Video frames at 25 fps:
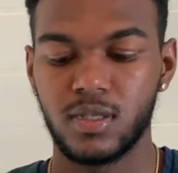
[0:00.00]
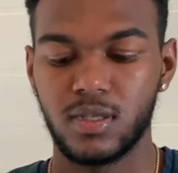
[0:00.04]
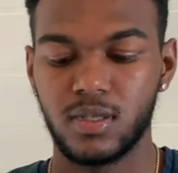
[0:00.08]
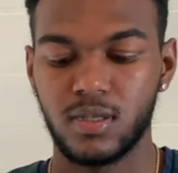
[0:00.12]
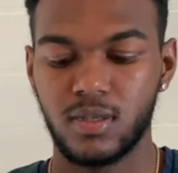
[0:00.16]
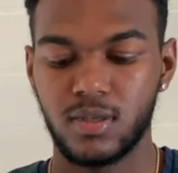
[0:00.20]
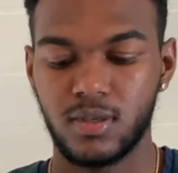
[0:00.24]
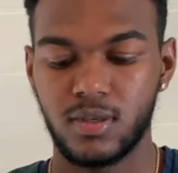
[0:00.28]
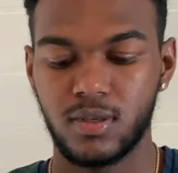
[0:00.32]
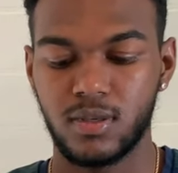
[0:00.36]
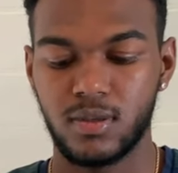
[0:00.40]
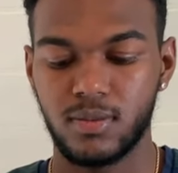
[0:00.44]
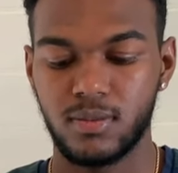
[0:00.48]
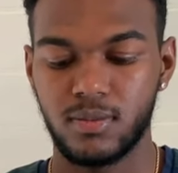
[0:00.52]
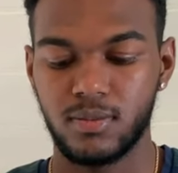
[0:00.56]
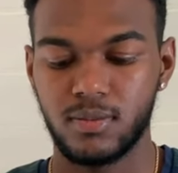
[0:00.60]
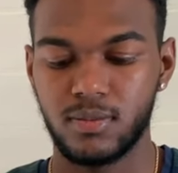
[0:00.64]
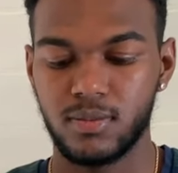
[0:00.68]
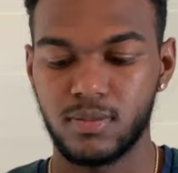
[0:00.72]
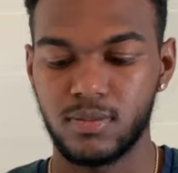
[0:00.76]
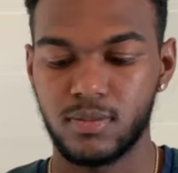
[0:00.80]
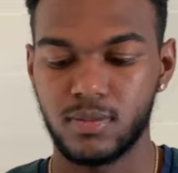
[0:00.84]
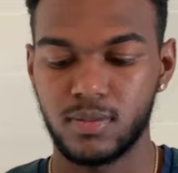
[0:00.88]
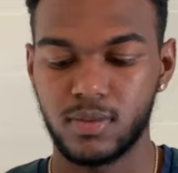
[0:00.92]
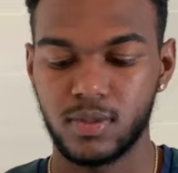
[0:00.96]
um,
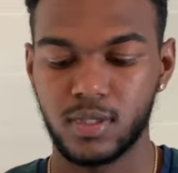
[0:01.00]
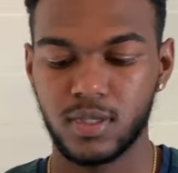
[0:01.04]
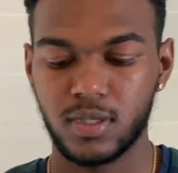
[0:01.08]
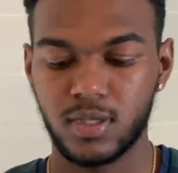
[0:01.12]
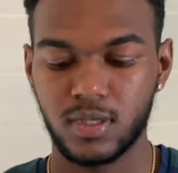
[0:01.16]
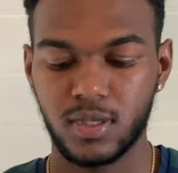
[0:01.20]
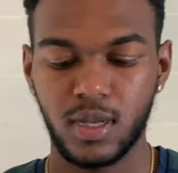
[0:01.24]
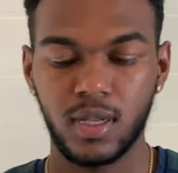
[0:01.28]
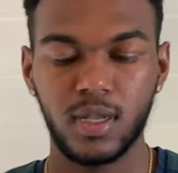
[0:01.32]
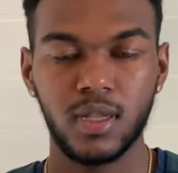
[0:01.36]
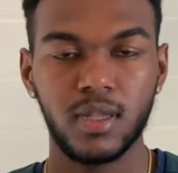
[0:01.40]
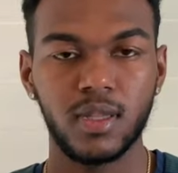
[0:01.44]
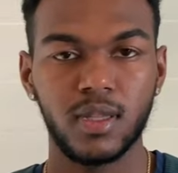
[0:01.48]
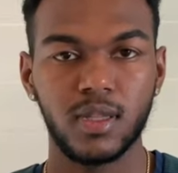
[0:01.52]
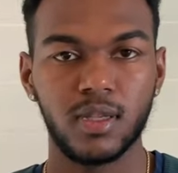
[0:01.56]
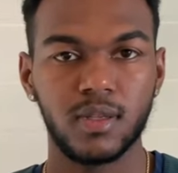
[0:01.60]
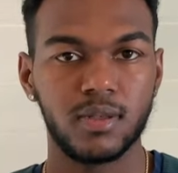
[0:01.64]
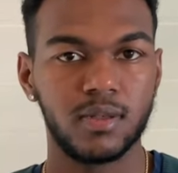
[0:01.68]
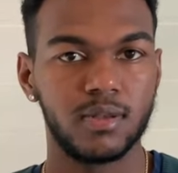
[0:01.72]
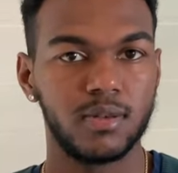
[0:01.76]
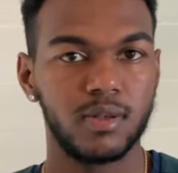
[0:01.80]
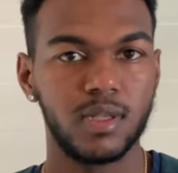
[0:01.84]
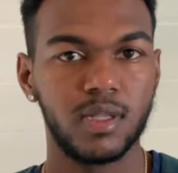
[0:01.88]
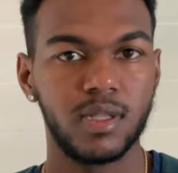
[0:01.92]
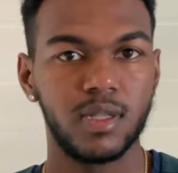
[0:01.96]
just anything
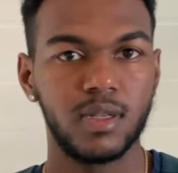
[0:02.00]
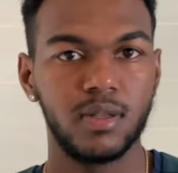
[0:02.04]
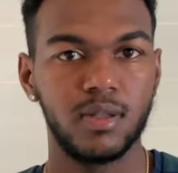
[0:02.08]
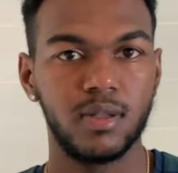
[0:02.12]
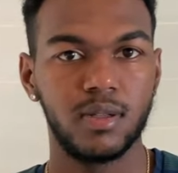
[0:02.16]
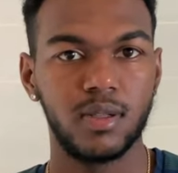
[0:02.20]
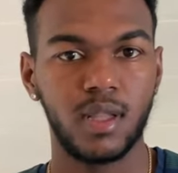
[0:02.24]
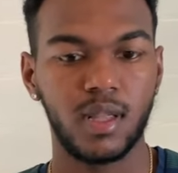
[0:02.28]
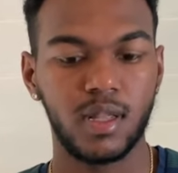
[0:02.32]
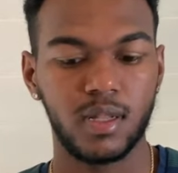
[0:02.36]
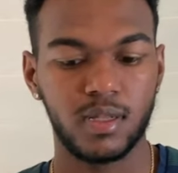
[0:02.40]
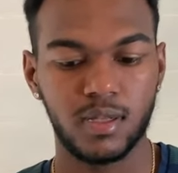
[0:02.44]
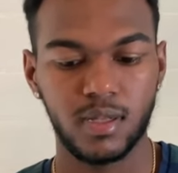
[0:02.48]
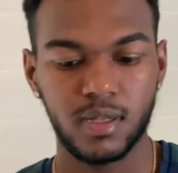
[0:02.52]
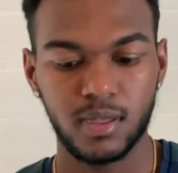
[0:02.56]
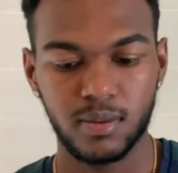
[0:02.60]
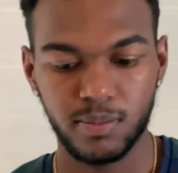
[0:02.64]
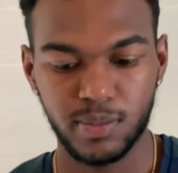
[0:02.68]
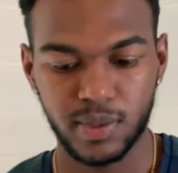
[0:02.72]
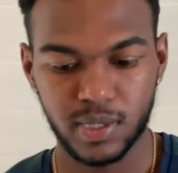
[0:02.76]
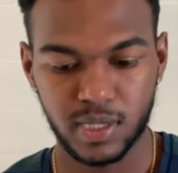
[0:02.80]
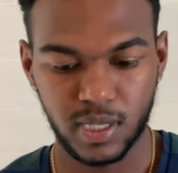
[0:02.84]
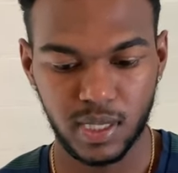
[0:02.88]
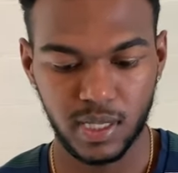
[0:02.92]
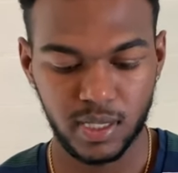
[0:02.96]
really,
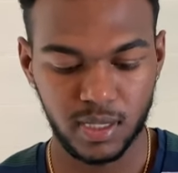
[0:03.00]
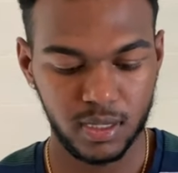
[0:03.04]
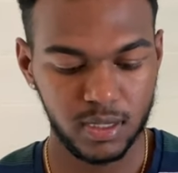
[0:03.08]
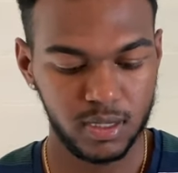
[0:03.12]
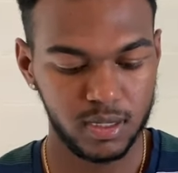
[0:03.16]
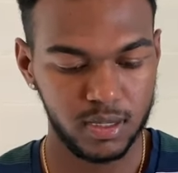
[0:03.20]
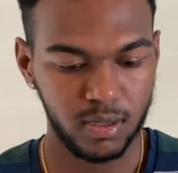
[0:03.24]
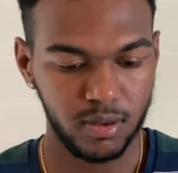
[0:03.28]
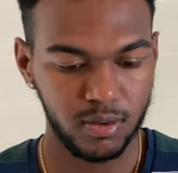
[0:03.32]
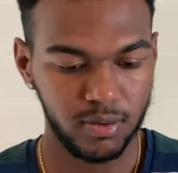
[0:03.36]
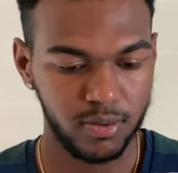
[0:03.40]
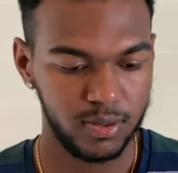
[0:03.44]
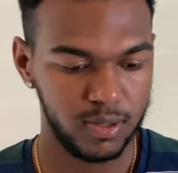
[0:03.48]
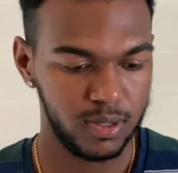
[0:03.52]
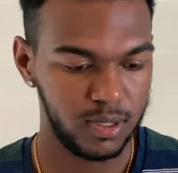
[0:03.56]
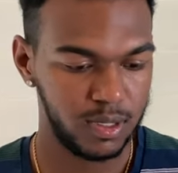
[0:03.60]
miscellaneous stuff.